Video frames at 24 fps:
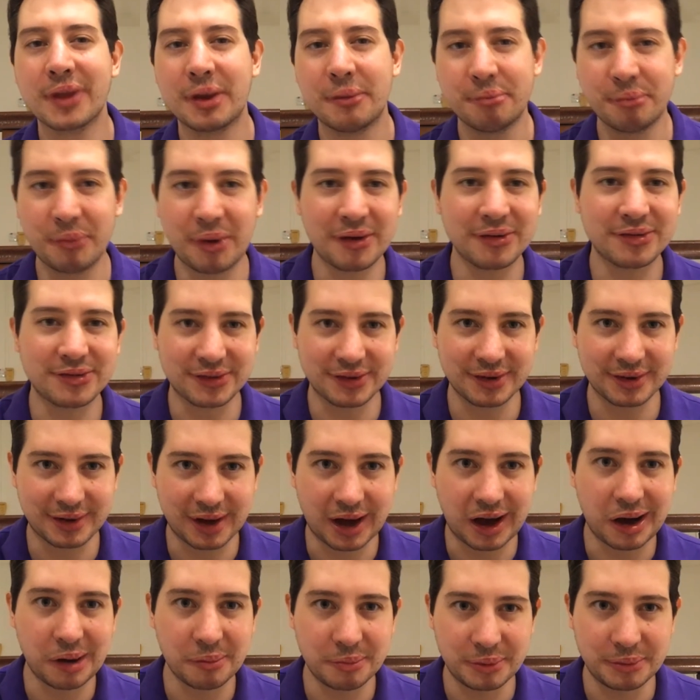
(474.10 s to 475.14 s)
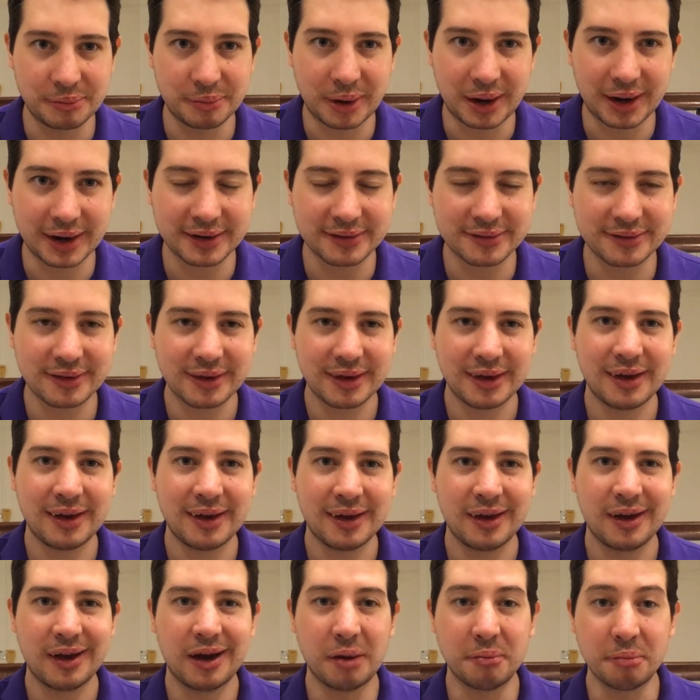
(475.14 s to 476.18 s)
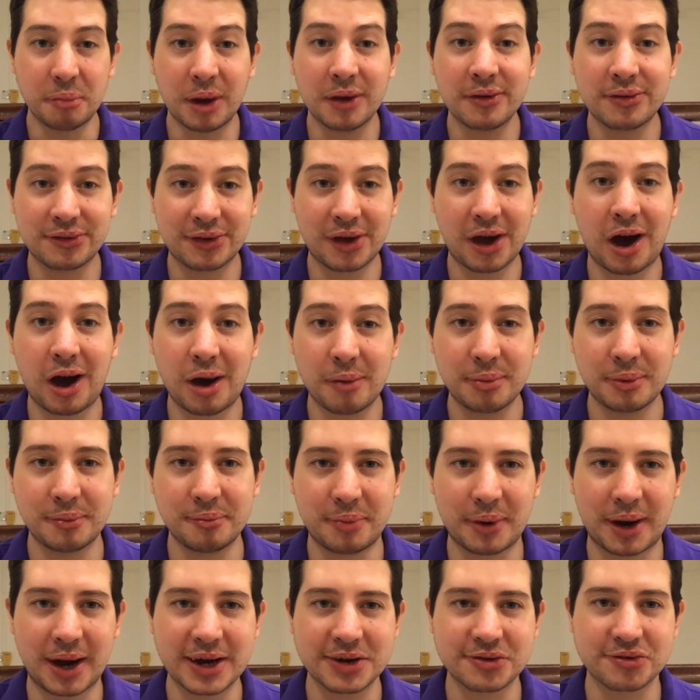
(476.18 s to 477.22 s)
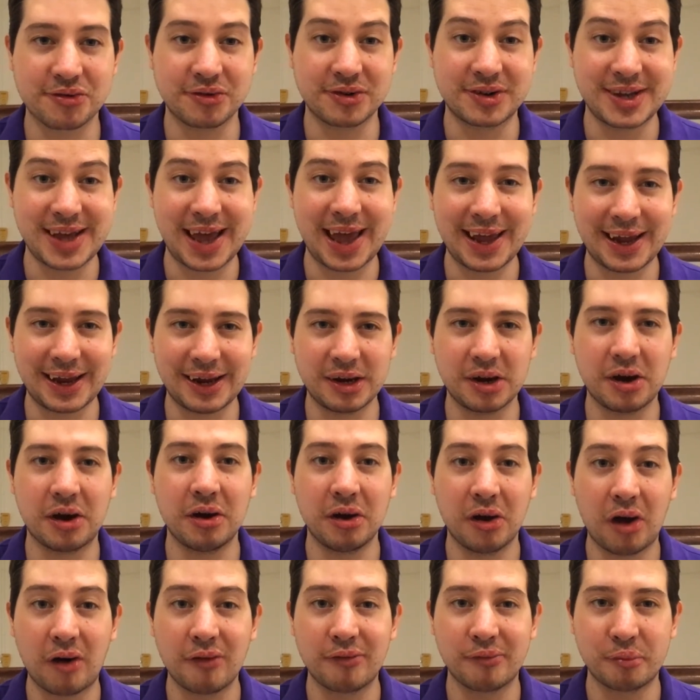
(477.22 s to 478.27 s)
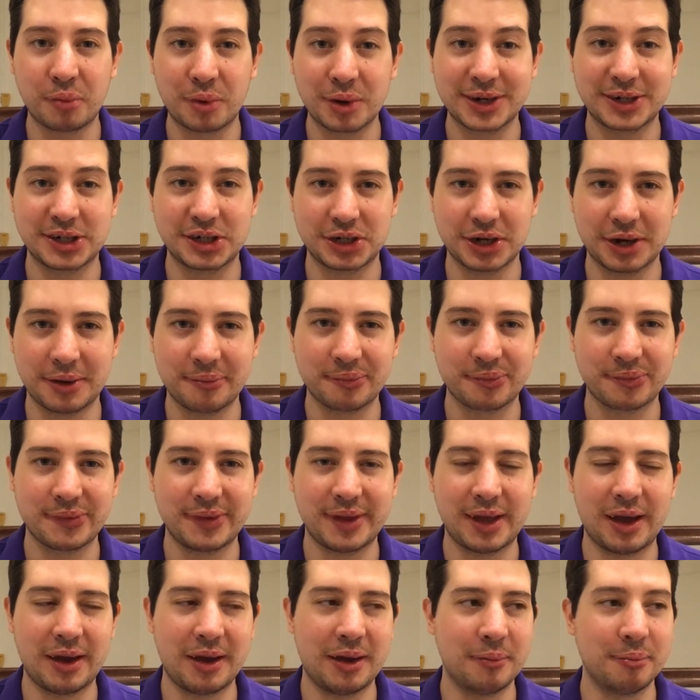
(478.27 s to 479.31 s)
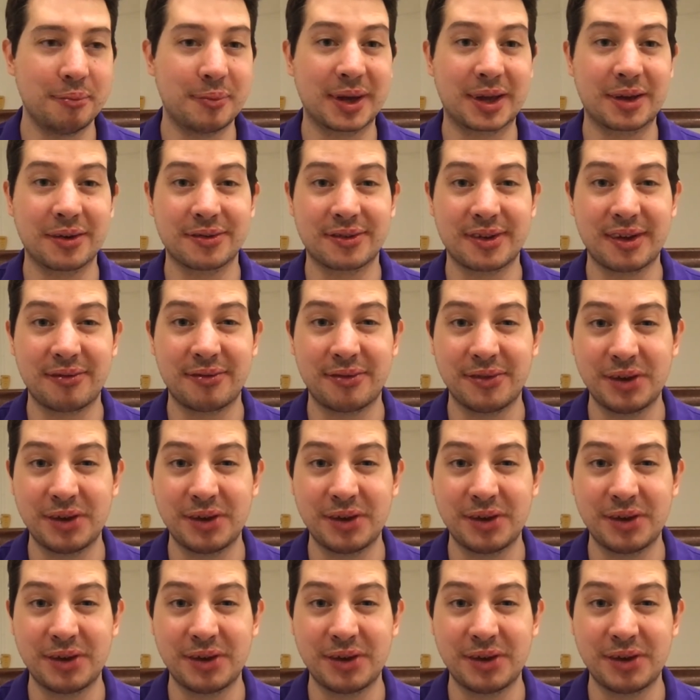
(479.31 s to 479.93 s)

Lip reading: Most are carbon bikes, and most carbon bikes retain a lot of moisture because they're